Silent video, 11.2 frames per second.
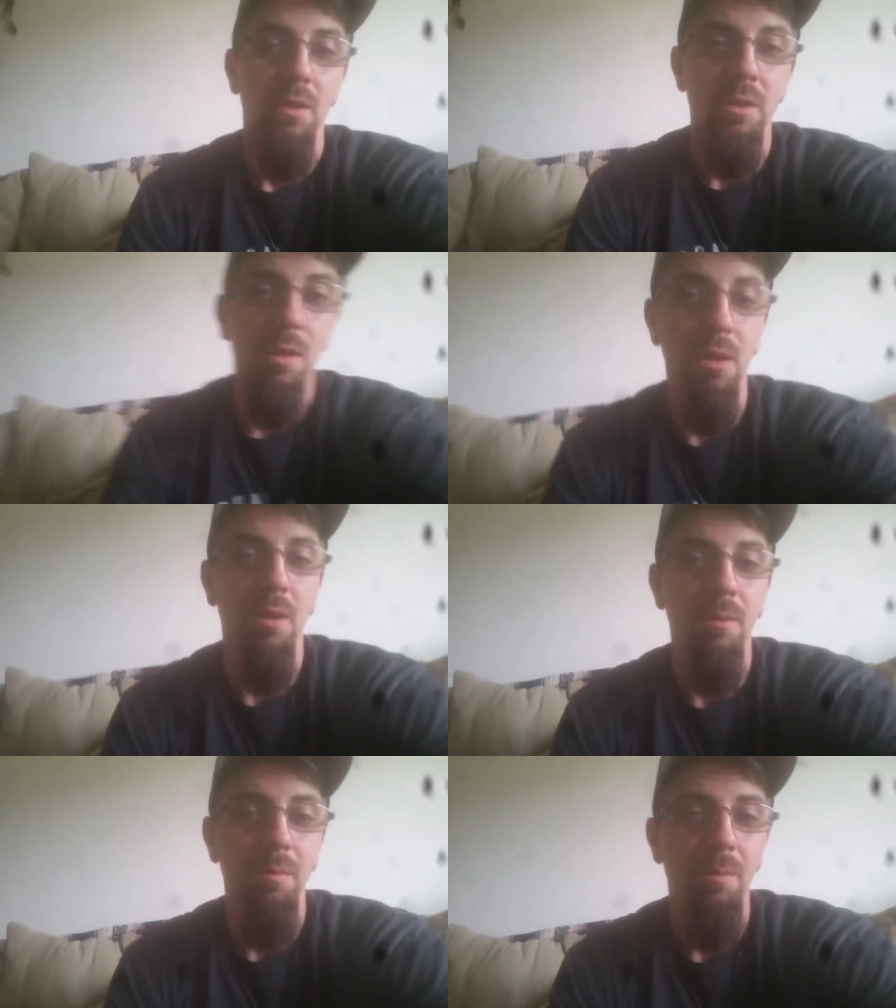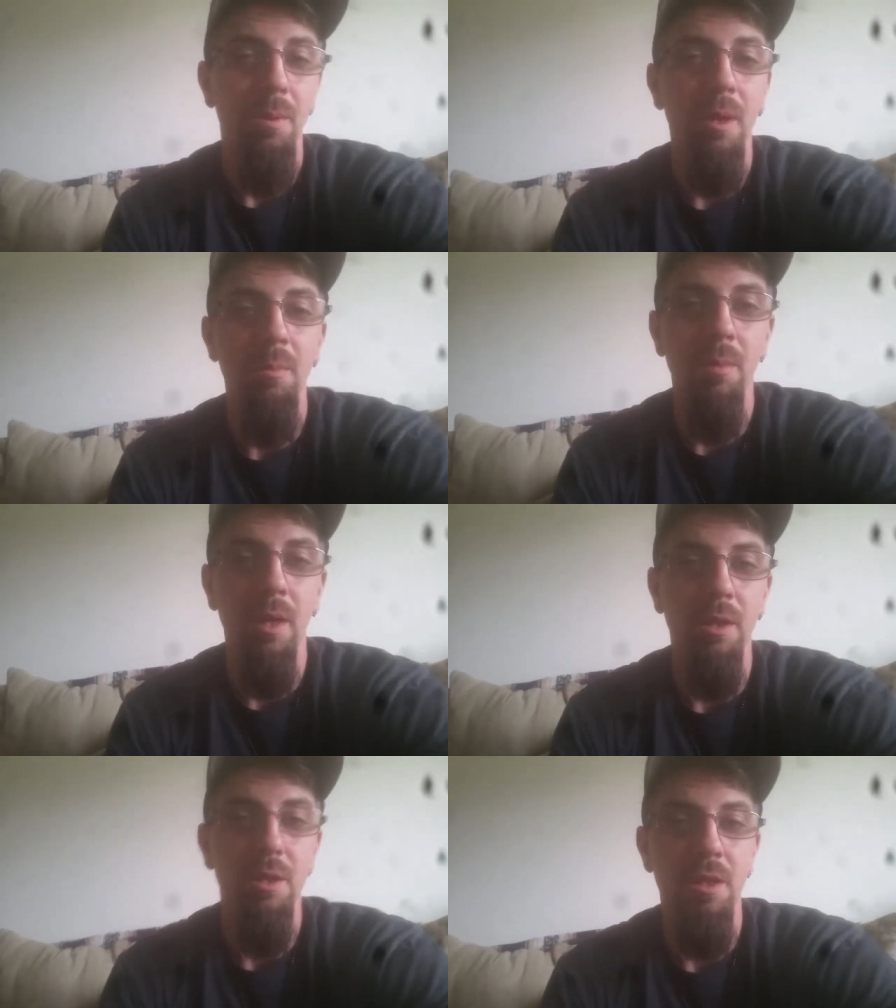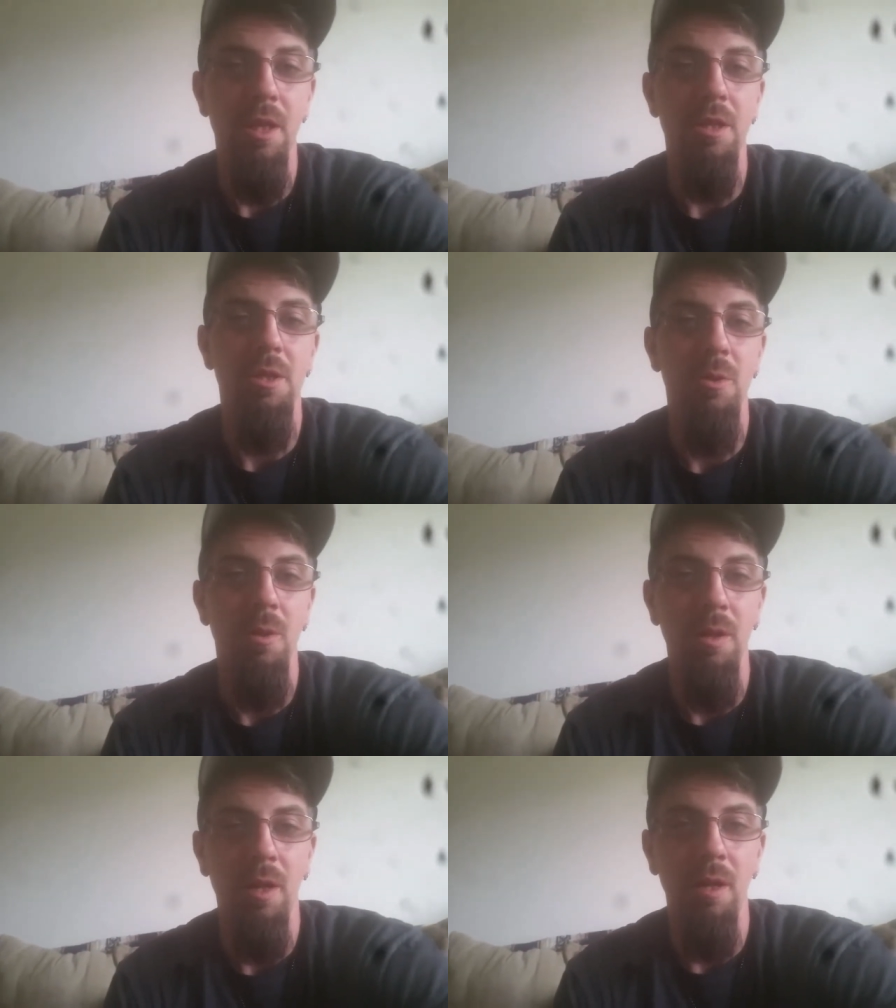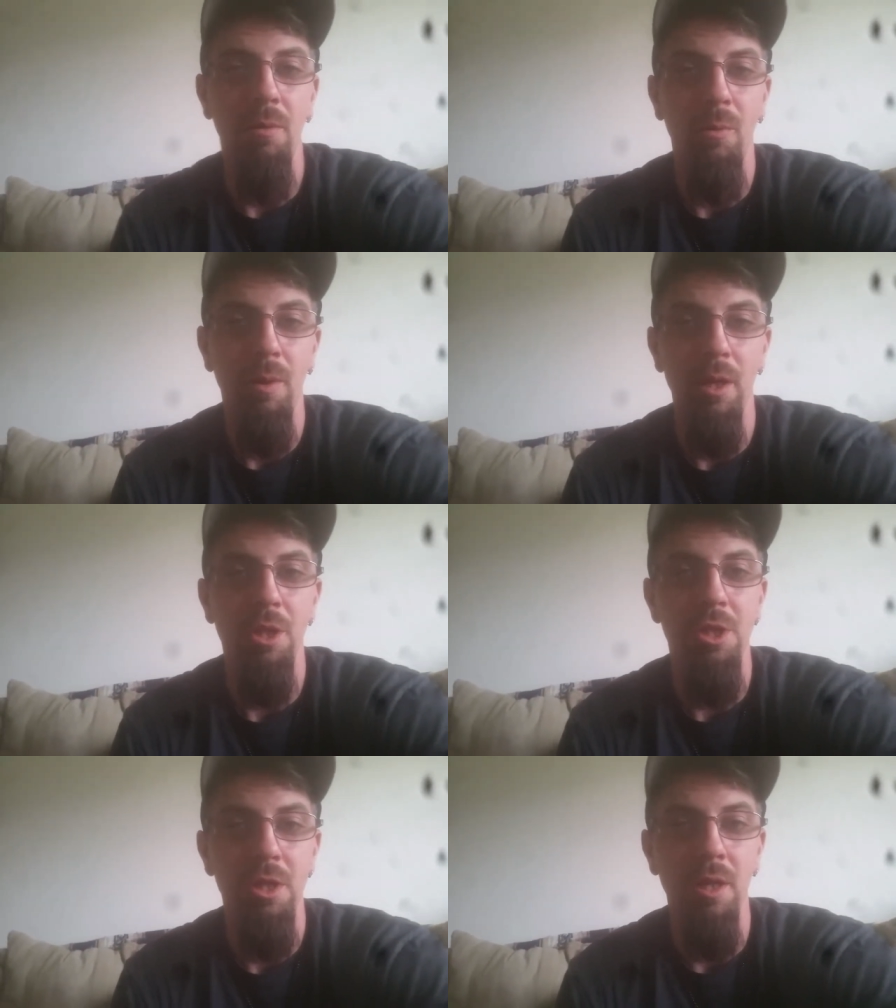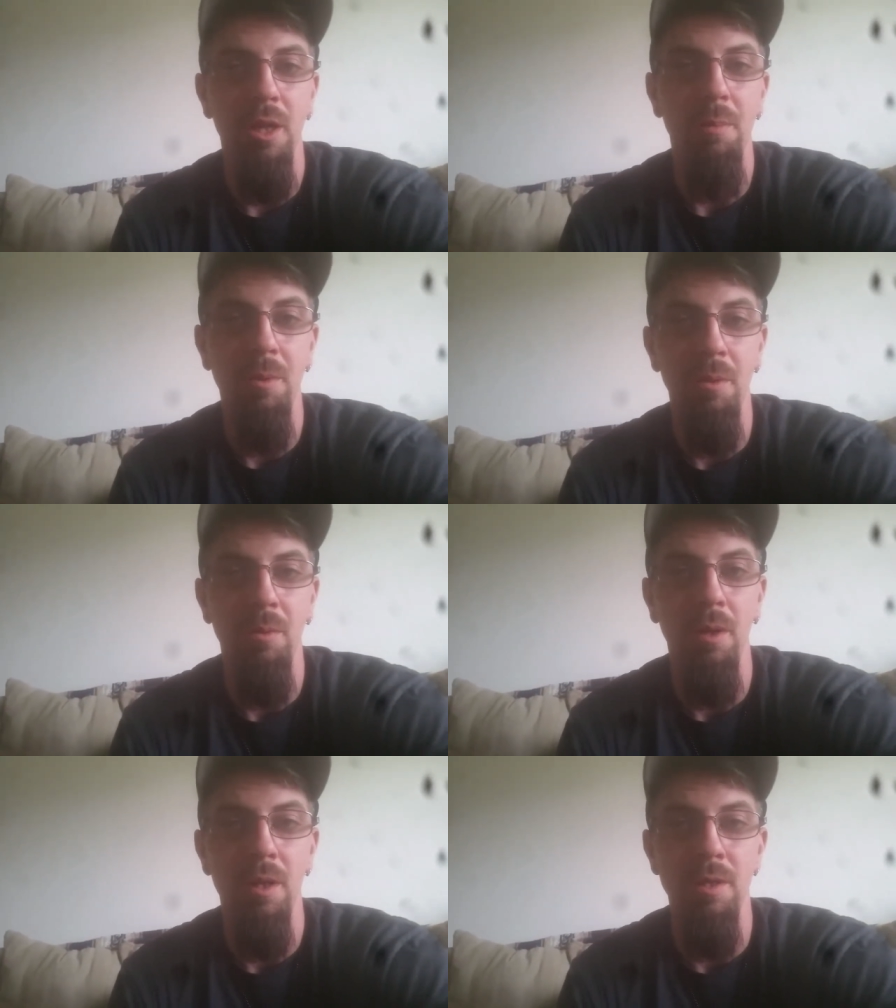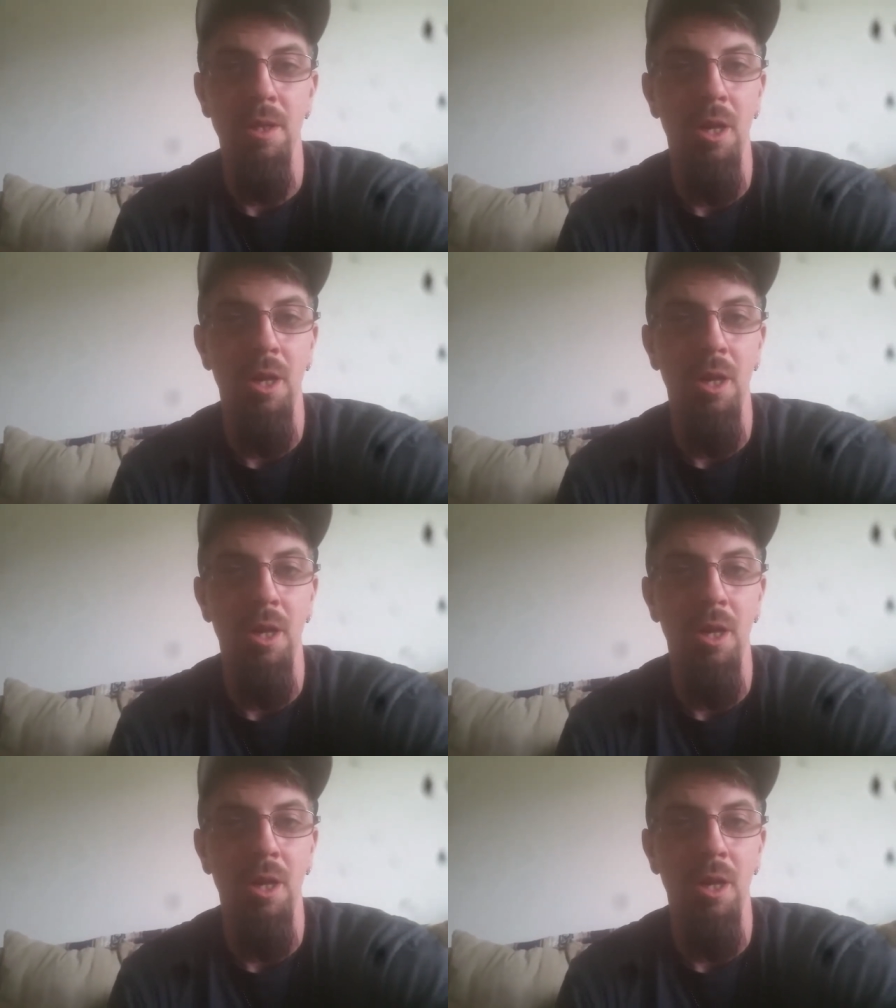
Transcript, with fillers: So pretty much they used to do a lot of weird shit up in the woods that